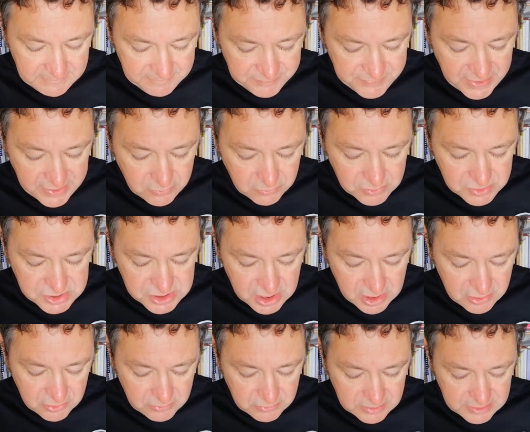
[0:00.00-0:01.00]
they
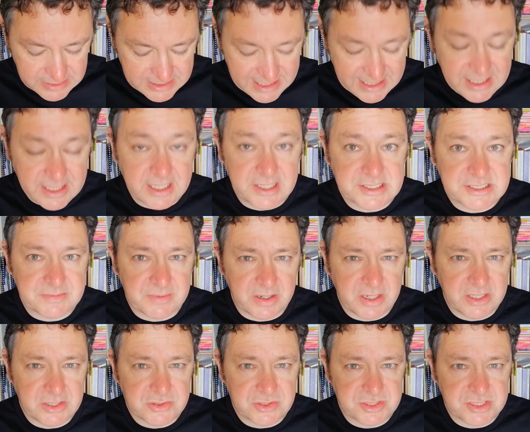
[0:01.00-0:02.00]
also link into my
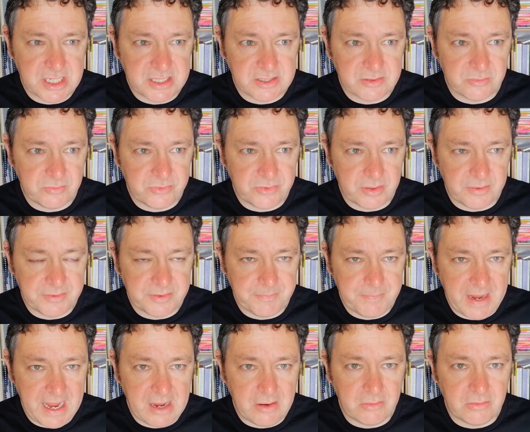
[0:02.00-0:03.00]
interest in the
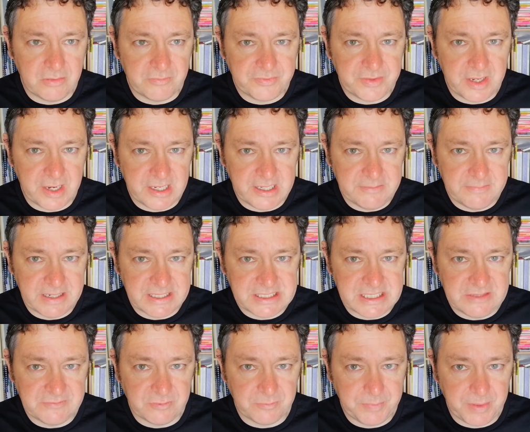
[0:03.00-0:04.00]
power of the early
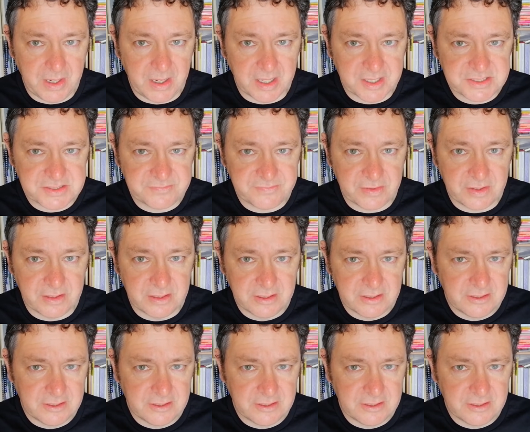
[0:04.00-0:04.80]
medieval past for